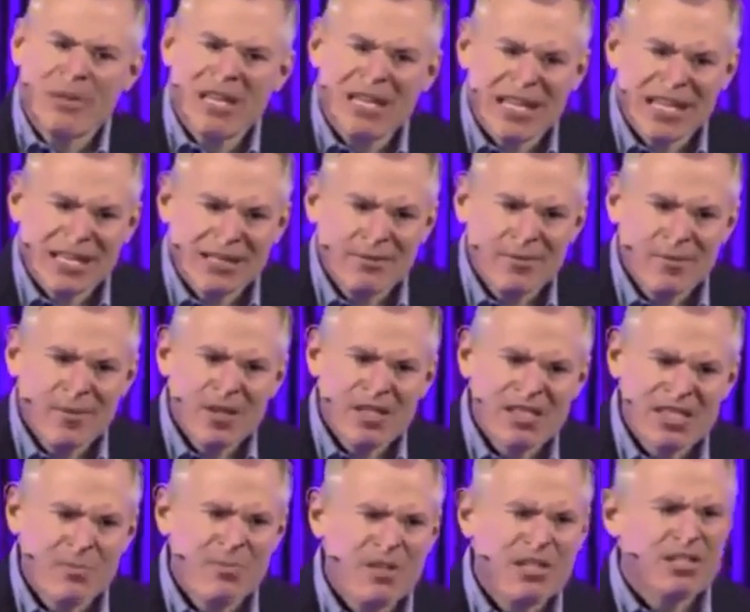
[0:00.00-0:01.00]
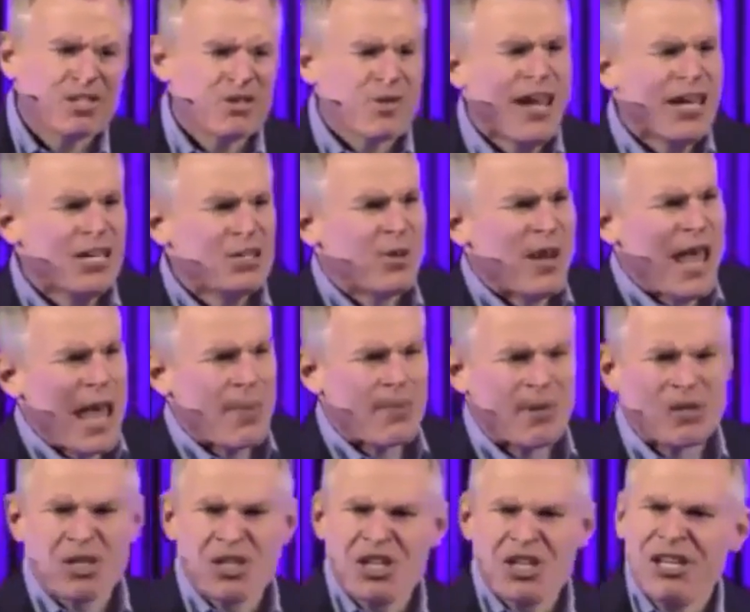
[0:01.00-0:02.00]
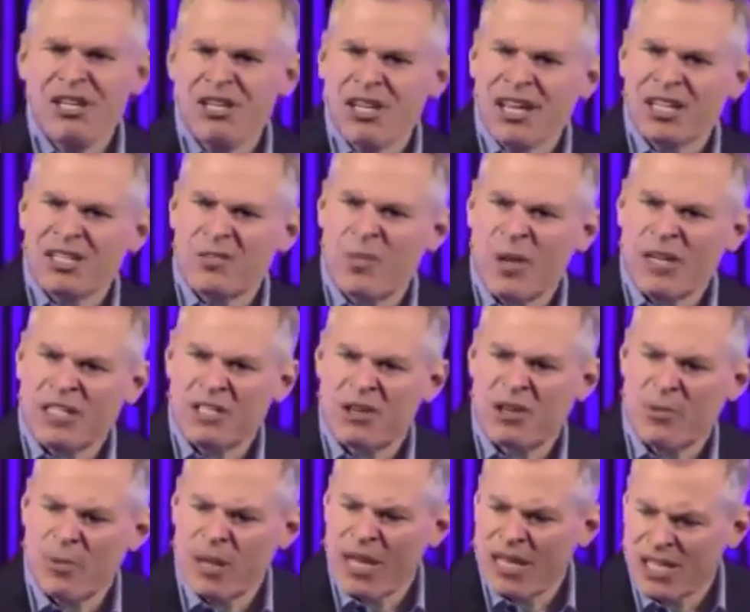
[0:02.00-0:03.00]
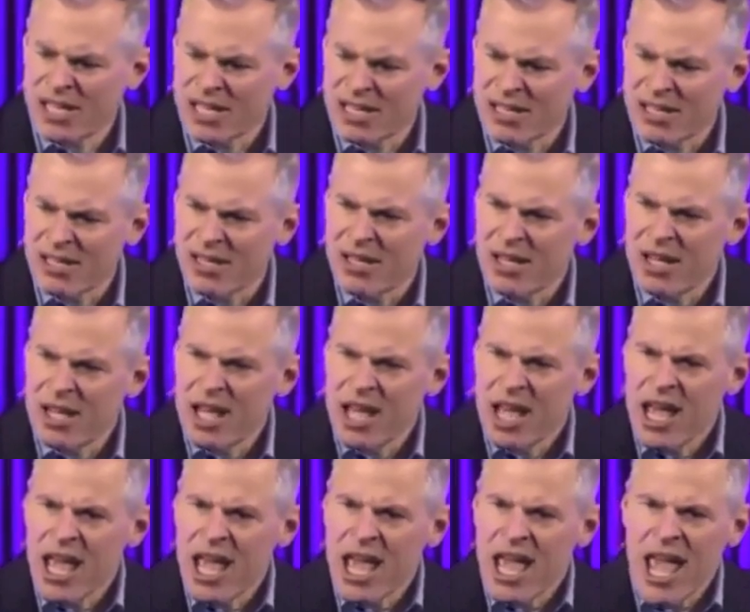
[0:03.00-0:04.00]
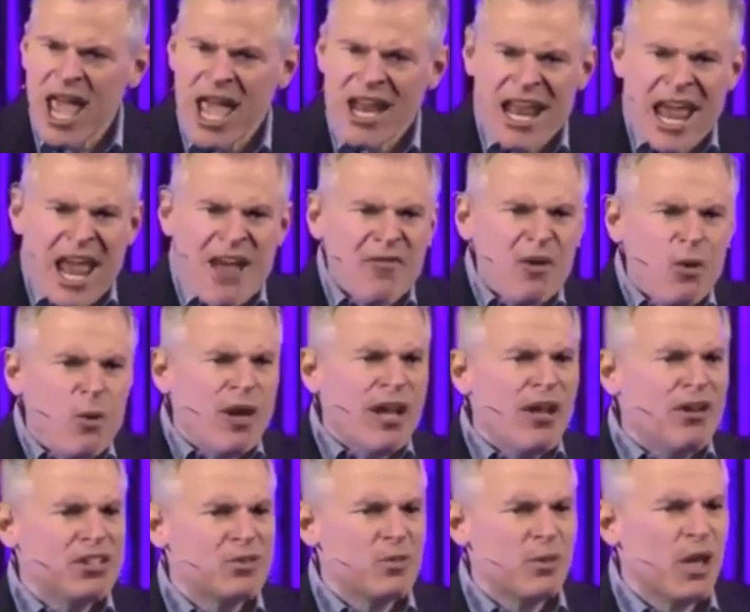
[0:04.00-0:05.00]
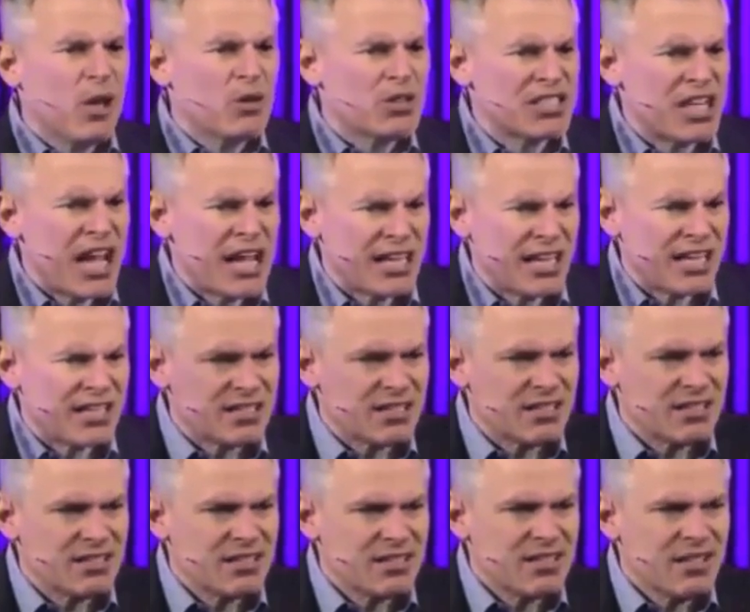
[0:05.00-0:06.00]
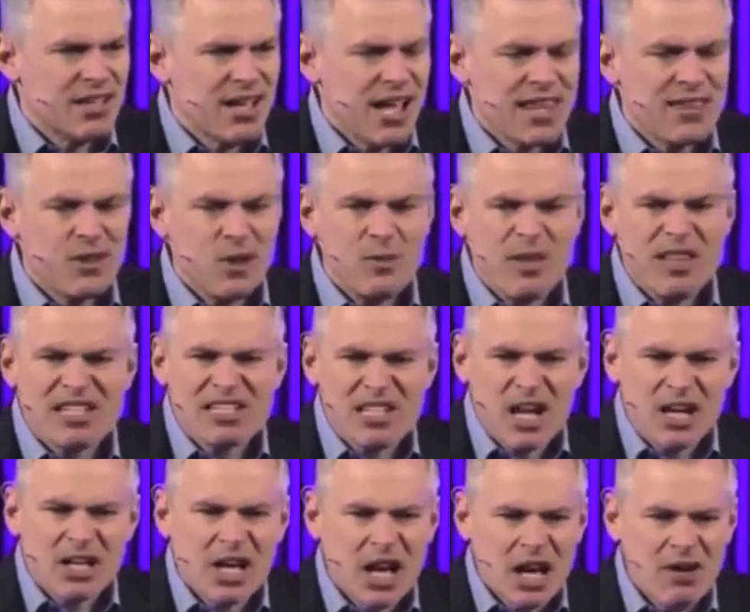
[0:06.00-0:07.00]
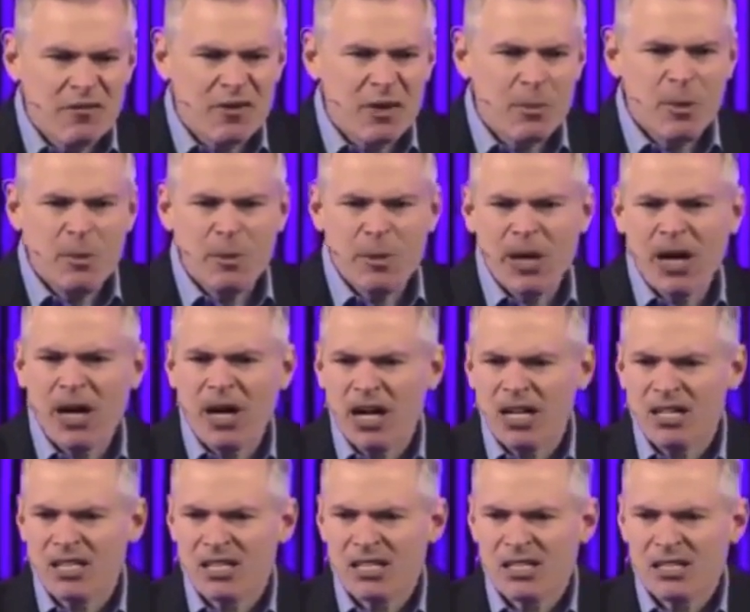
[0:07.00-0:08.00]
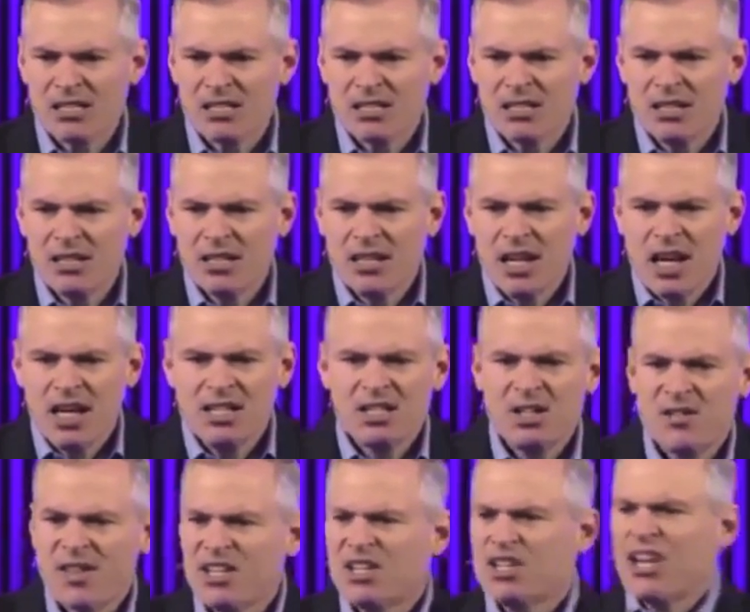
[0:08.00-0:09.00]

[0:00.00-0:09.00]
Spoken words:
the meeting, something strange would happen. She'd express her opinion, and everyone else would go silent. And there'd be this uncomfortable pause until they